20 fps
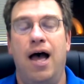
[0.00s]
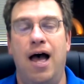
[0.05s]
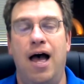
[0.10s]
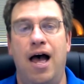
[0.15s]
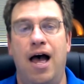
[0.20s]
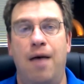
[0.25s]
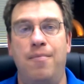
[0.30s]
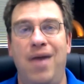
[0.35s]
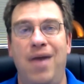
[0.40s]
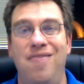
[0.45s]

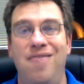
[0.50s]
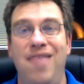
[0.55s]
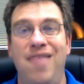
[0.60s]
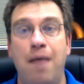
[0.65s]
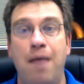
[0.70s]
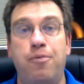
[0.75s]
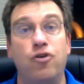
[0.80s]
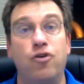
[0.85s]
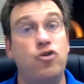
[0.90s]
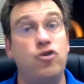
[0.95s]
And
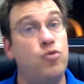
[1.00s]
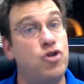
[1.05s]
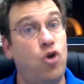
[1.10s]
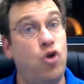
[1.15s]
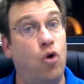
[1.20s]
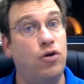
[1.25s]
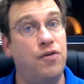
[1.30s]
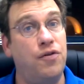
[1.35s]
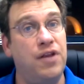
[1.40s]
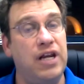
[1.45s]
that person was
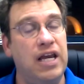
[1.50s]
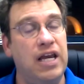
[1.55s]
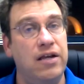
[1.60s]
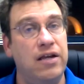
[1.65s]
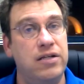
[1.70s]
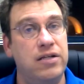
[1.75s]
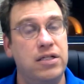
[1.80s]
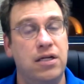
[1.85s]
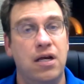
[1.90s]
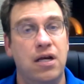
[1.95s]
older than he
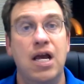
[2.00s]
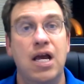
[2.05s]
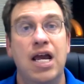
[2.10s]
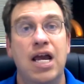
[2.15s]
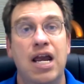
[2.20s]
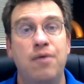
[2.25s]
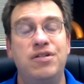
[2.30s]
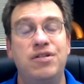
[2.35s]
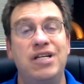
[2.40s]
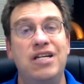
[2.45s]
is.
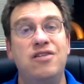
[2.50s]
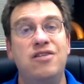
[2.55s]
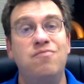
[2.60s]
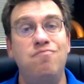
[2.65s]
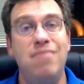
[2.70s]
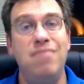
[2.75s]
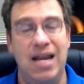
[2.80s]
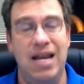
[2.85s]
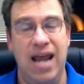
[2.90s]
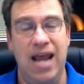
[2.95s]
He was in his
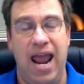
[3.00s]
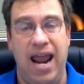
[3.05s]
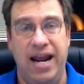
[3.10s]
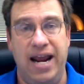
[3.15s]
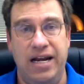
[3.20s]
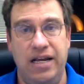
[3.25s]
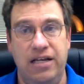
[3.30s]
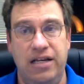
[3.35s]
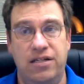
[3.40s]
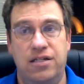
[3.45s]

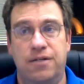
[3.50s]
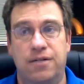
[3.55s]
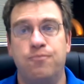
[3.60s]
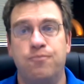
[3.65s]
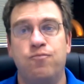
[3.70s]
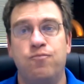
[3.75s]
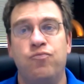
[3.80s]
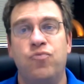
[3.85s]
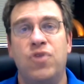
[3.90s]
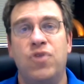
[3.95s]
mid-80s.
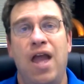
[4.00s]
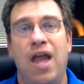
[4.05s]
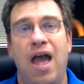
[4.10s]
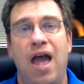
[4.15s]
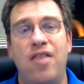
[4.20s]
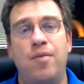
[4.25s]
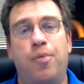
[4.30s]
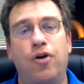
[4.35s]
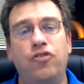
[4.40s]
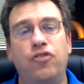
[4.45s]

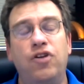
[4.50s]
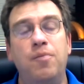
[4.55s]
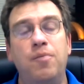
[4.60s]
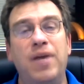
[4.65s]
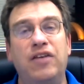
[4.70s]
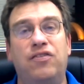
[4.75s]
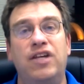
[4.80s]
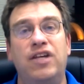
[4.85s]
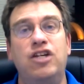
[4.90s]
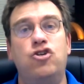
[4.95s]
And the person
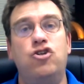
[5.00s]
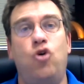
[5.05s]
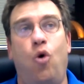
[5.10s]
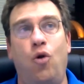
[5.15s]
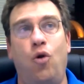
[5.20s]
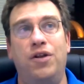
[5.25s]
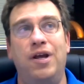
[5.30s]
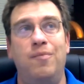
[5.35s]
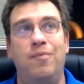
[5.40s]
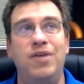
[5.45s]
basically
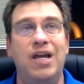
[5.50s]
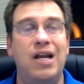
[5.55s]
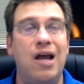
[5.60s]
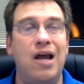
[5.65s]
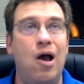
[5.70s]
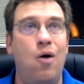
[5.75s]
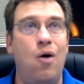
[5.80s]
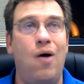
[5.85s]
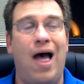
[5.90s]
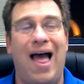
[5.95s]
told him,
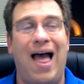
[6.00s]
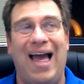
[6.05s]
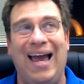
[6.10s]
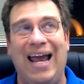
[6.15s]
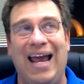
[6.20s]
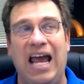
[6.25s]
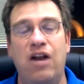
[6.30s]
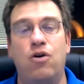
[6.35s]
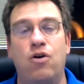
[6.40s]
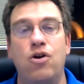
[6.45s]

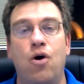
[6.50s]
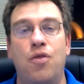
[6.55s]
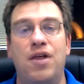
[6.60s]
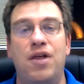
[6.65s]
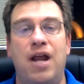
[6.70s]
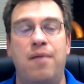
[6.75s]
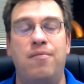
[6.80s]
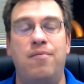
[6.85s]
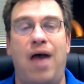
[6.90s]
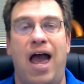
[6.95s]
I don't know
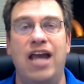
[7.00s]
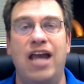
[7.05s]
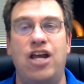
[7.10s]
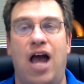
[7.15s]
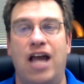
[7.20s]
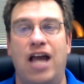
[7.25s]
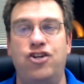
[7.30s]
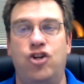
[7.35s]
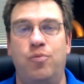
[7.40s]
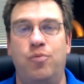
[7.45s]
that
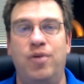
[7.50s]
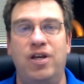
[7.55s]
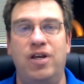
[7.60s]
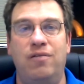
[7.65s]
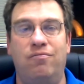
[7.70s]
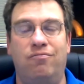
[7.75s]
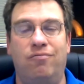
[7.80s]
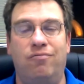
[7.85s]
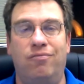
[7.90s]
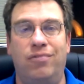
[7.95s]
I should
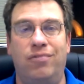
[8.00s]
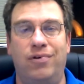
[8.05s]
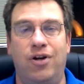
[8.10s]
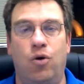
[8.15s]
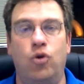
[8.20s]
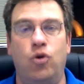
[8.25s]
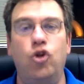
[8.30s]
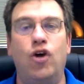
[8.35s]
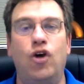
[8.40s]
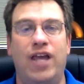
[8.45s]
be
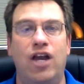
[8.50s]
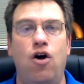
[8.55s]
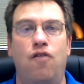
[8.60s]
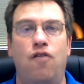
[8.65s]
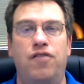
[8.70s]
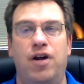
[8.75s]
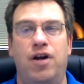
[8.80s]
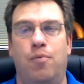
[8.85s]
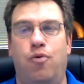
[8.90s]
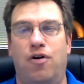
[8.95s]
looking
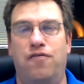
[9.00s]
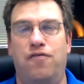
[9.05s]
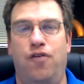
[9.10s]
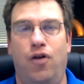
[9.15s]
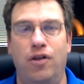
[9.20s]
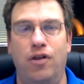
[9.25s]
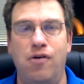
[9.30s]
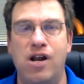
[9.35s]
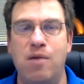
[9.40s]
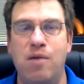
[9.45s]
over your
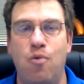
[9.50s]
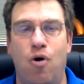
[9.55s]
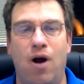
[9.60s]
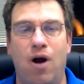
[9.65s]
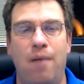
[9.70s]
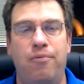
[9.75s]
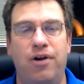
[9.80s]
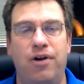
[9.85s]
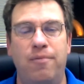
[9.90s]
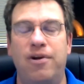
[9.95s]
portfolio anymore.
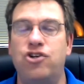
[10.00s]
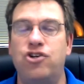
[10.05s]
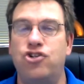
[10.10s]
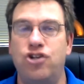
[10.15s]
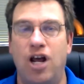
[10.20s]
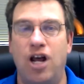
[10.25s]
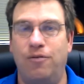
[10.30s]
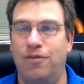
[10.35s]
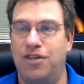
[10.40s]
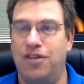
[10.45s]
I'm pretty
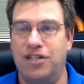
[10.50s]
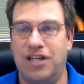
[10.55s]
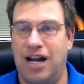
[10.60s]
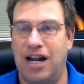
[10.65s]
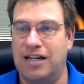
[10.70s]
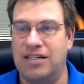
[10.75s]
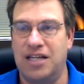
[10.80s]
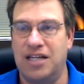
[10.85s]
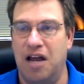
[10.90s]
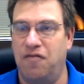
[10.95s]
much done with this
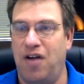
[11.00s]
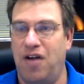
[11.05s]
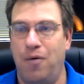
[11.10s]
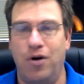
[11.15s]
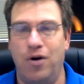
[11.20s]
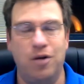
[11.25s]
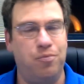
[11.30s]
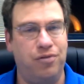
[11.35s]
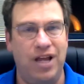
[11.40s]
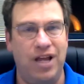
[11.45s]
kind of stuff. I
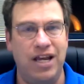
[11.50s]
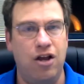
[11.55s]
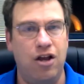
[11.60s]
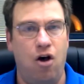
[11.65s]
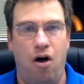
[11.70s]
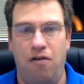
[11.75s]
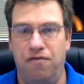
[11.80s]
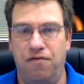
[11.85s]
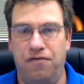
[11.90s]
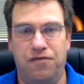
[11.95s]
want to play
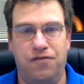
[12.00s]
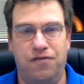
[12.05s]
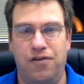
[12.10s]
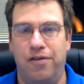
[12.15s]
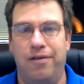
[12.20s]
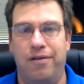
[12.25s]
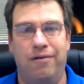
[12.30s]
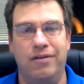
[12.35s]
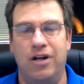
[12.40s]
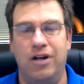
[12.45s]
golf
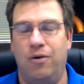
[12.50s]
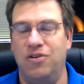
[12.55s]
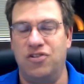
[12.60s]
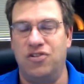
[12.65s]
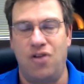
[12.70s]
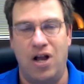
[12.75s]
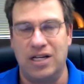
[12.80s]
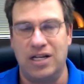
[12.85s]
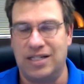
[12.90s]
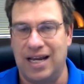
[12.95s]
for the, as
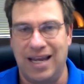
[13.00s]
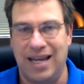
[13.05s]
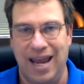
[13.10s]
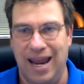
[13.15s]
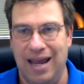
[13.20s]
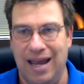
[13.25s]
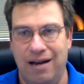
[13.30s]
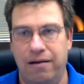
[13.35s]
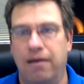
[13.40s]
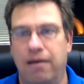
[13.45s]
long as I
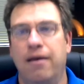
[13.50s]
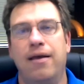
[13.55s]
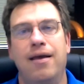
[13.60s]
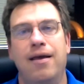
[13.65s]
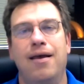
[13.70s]
can